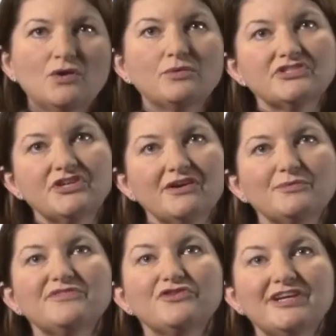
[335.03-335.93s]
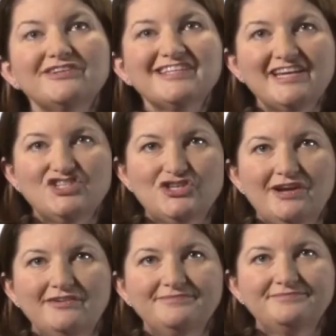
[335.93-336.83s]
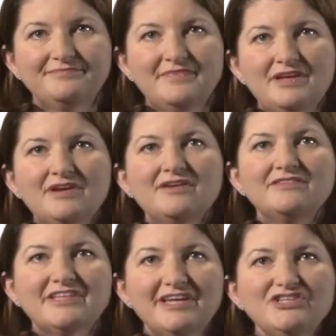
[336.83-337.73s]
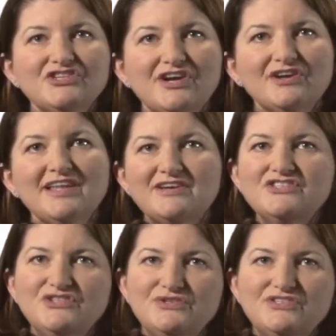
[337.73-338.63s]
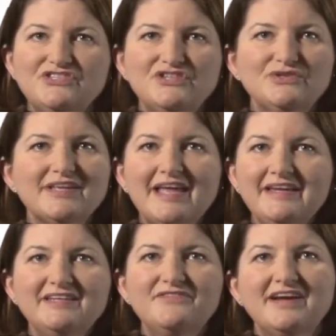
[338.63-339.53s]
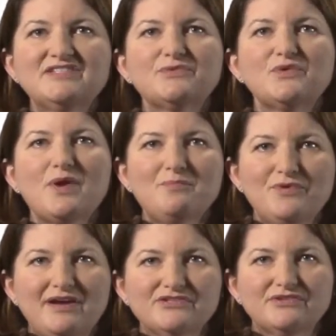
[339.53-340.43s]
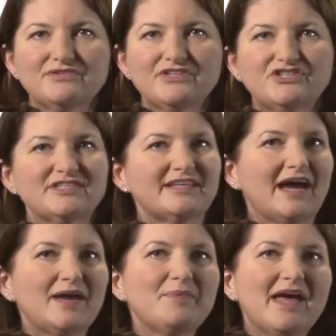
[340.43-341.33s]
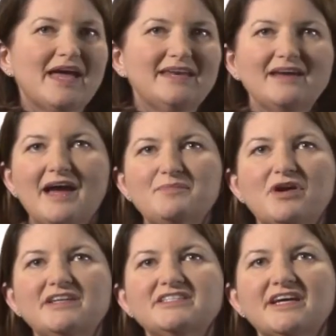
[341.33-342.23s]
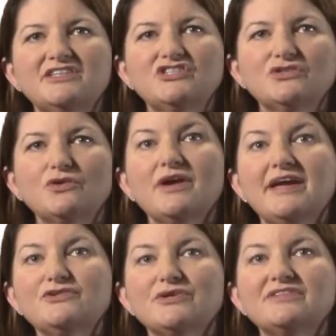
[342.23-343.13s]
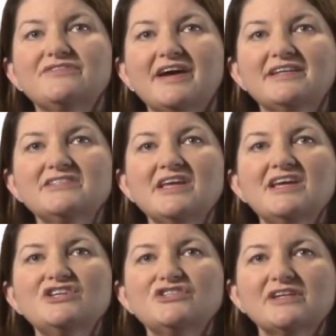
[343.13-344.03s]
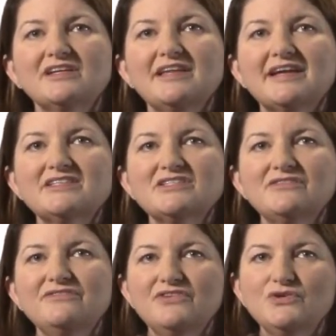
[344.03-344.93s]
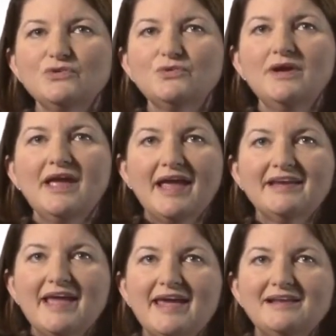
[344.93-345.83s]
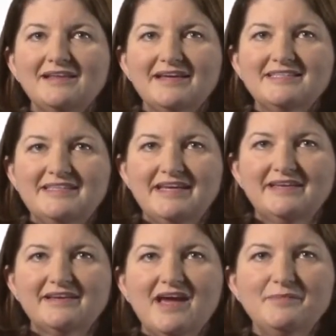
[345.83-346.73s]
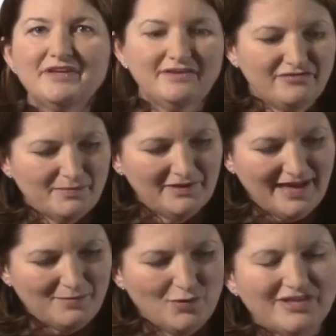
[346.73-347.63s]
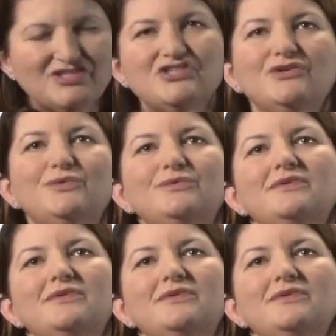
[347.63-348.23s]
We'll start with Vernier Data Share. Data Share allows students to use any device with a web browser, such as an iPad, iPod Touch, or Android device, to collect, view, and analyze data coming from a LabQuest 2.